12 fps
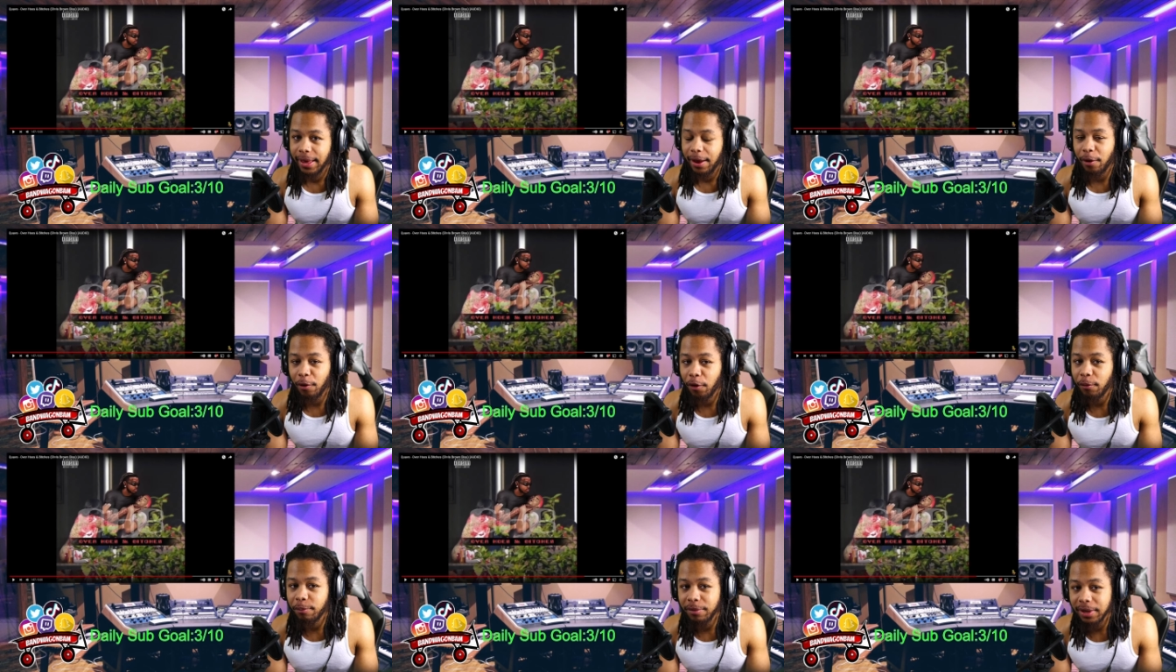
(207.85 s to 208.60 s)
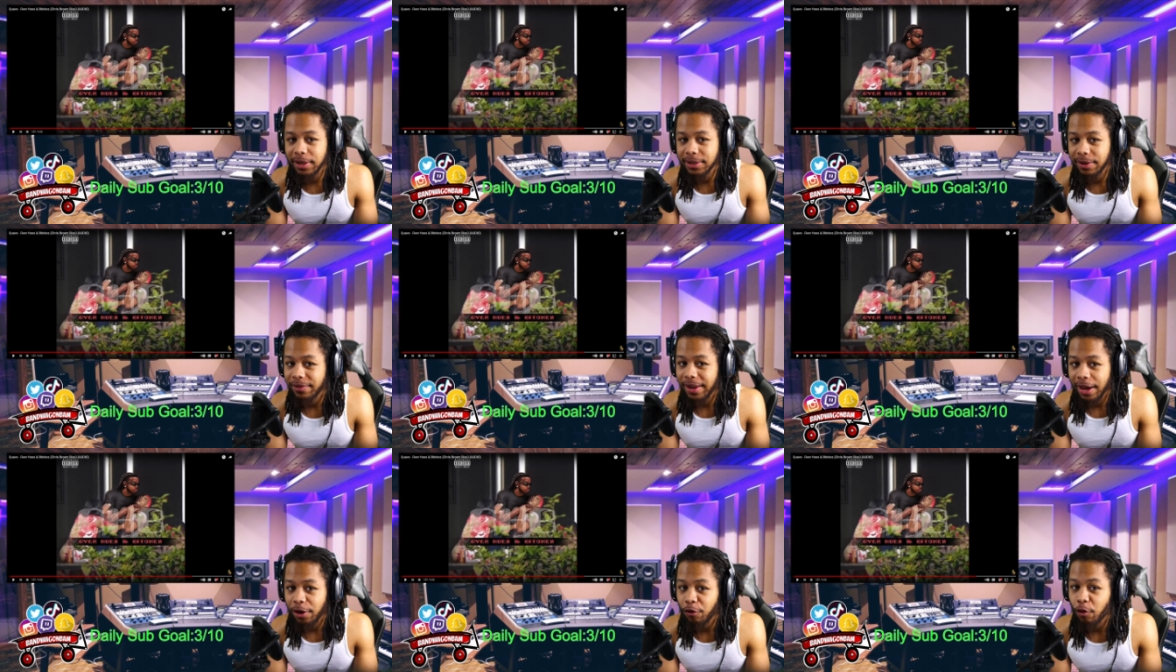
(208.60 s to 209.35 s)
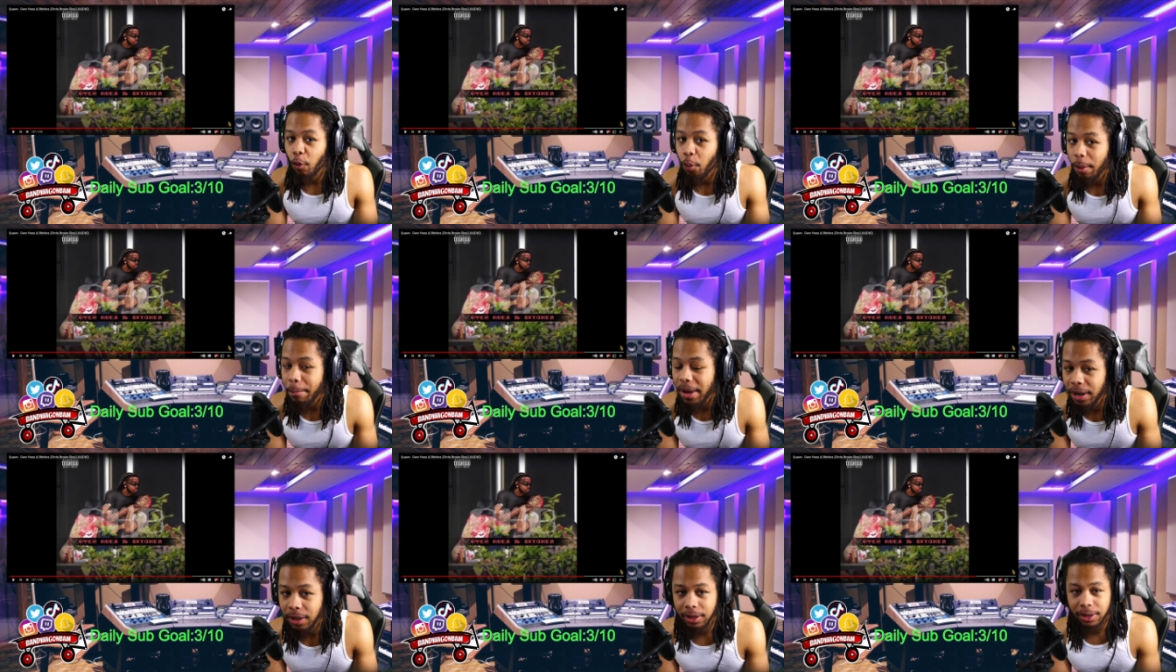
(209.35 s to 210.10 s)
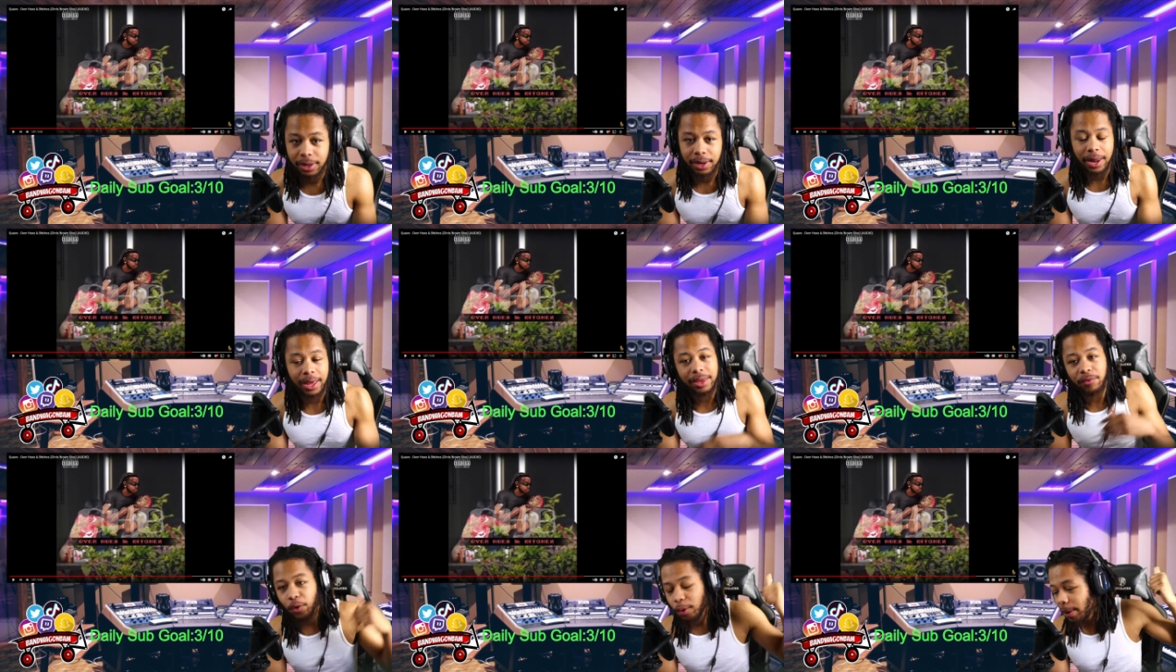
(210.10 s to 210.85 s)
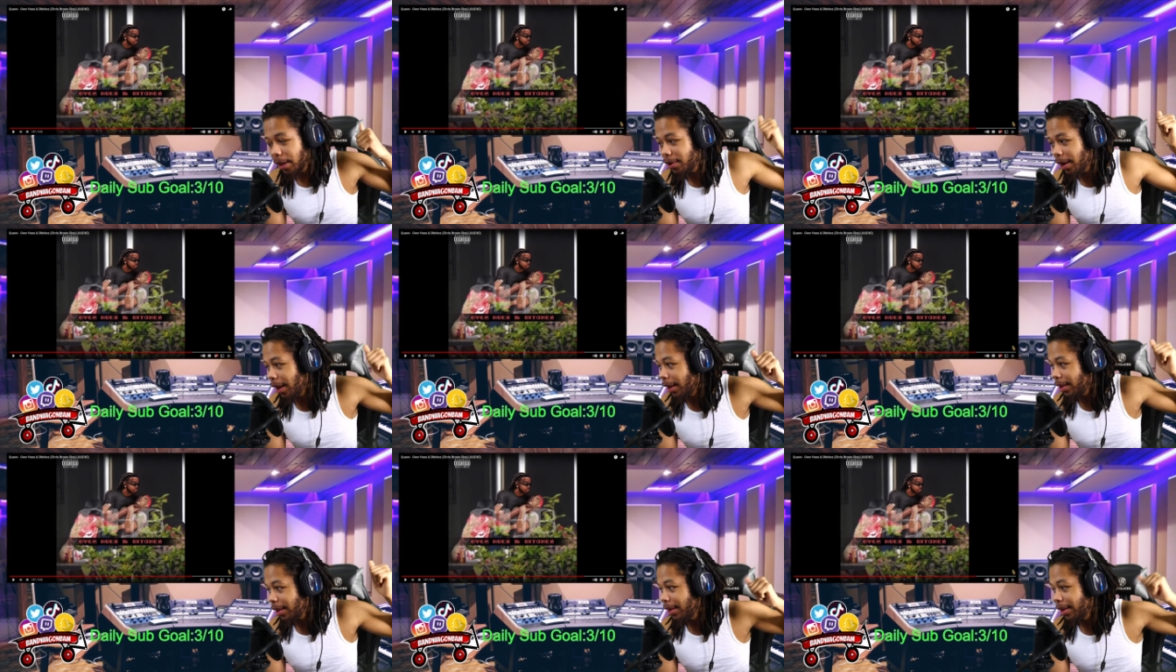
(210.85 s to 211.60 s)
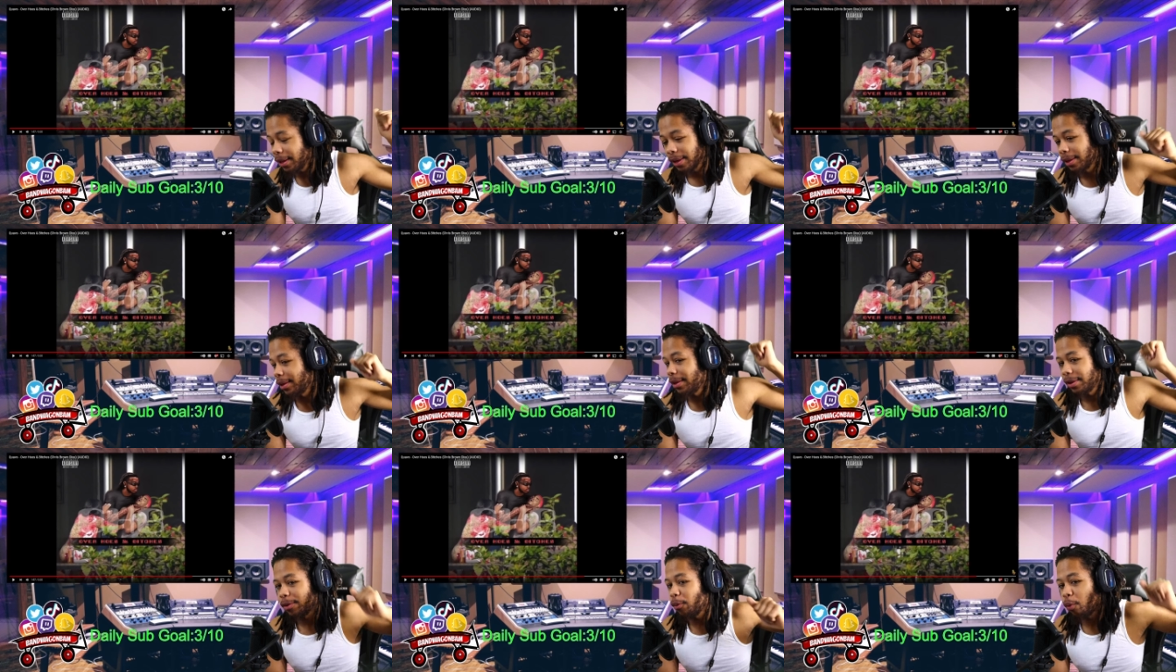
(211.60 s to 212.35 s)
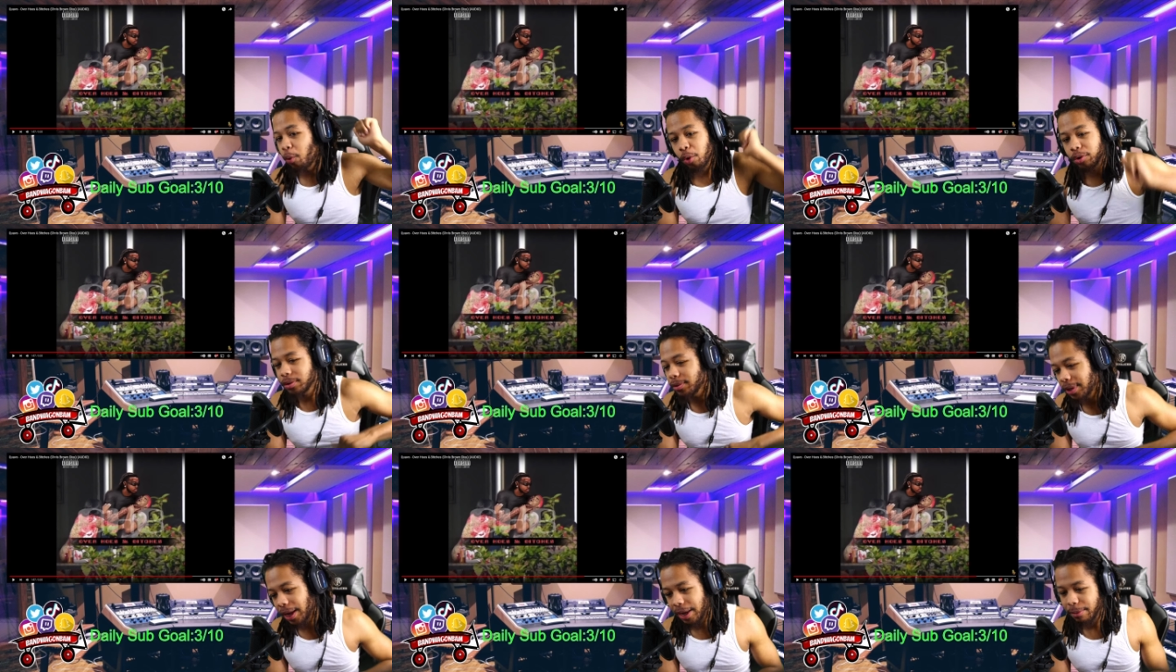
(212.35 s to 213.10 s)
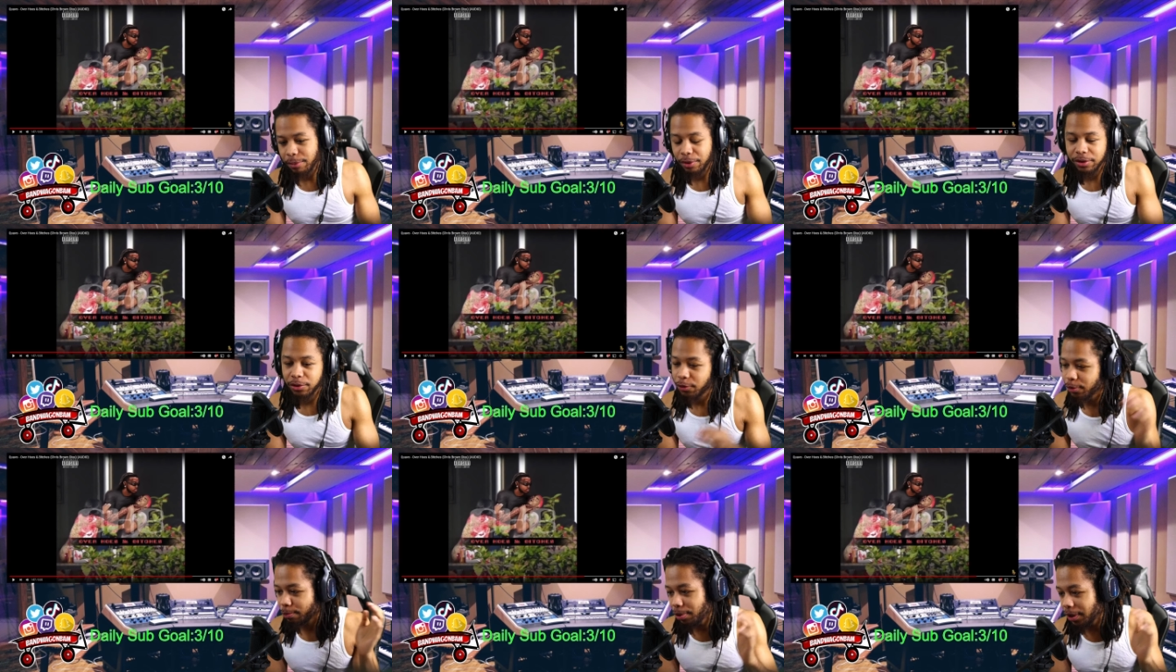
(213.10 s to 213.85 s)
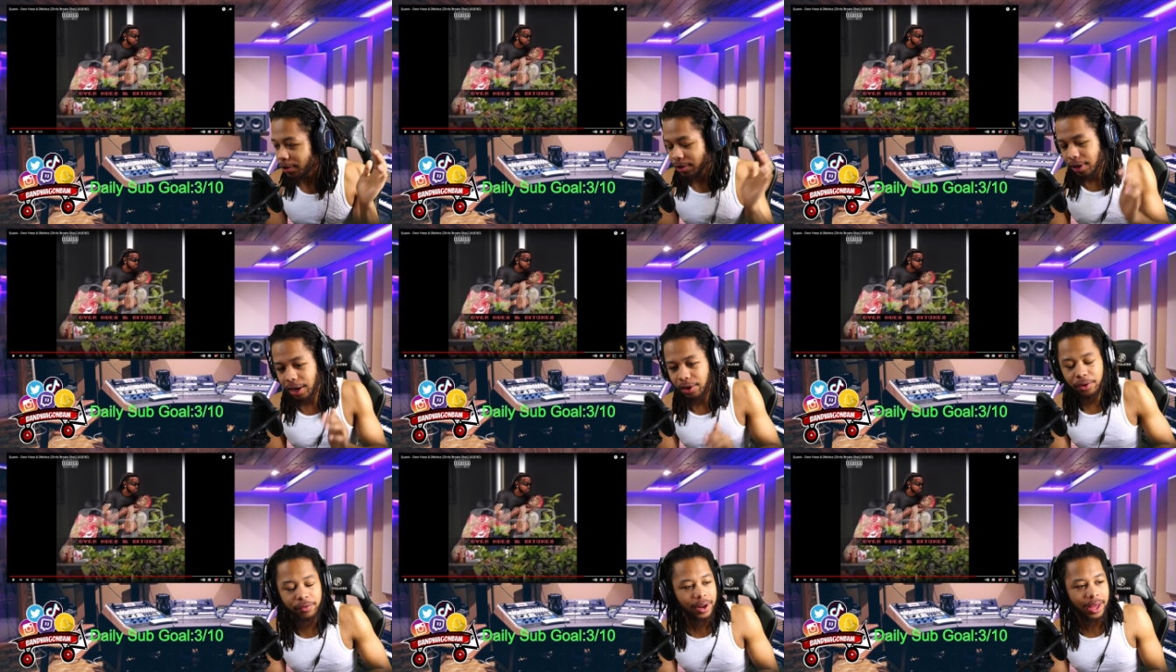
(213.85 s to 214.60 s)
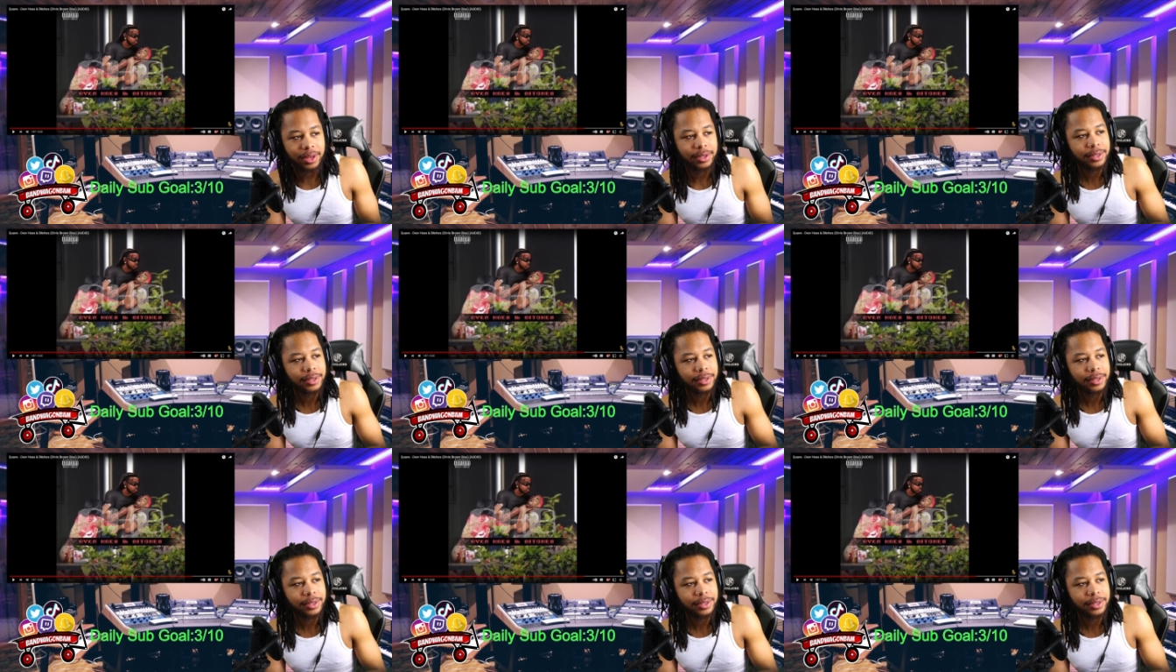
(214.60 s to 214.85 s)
A lot of niggas have died over women. Like, even go back to like war time, bro. It's probably started over like